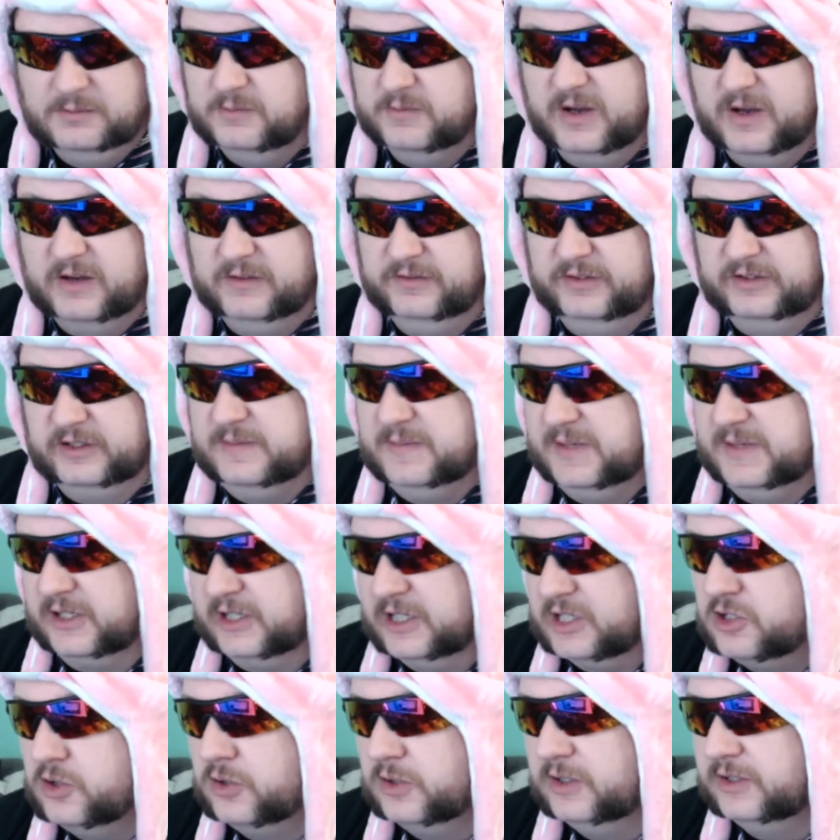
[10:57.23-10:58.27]
a very Merry
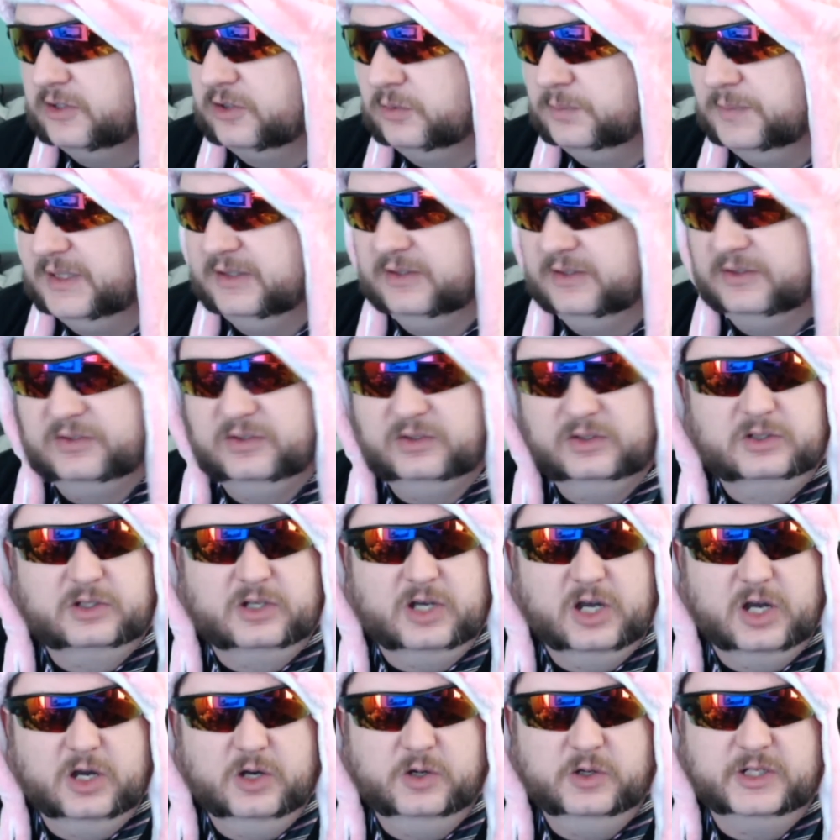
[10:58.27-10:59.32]
Christmas.
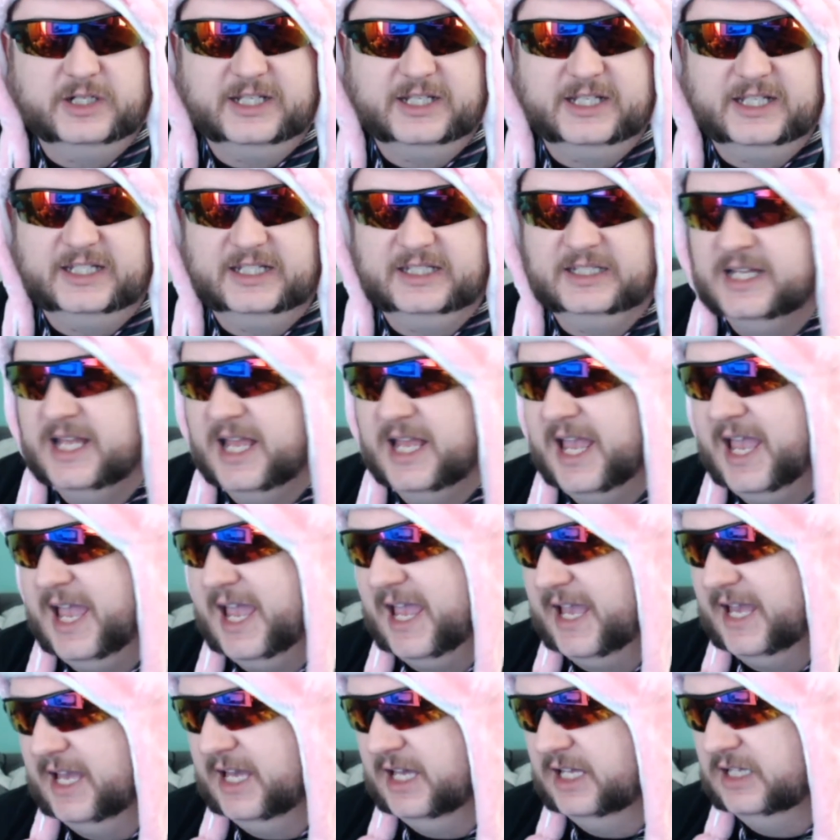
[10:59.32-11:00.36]
Cody,
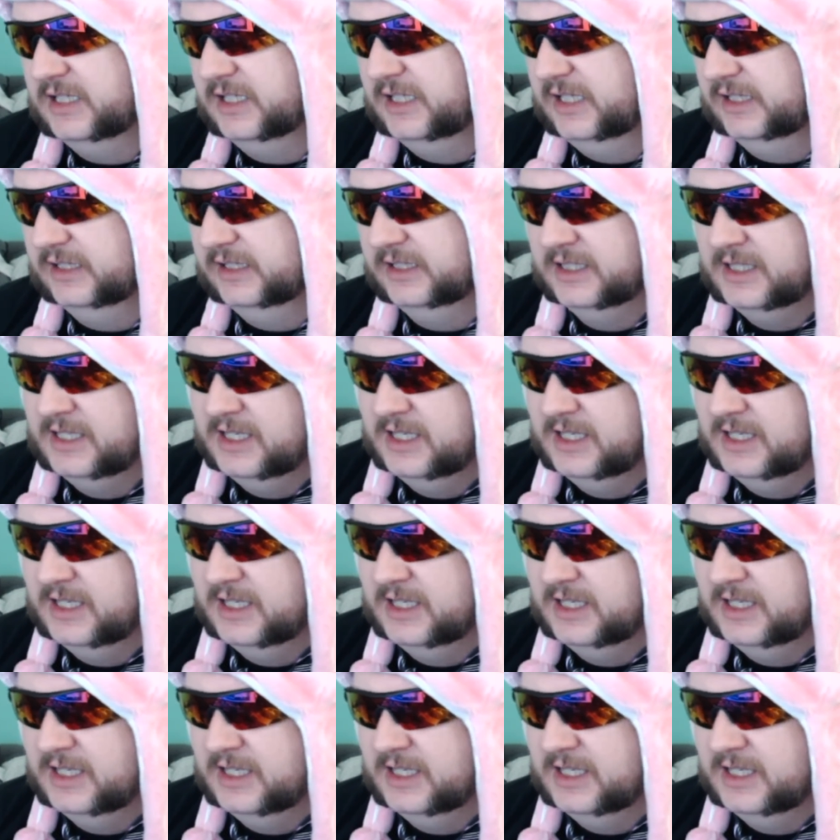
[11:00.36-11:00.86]
Hannah,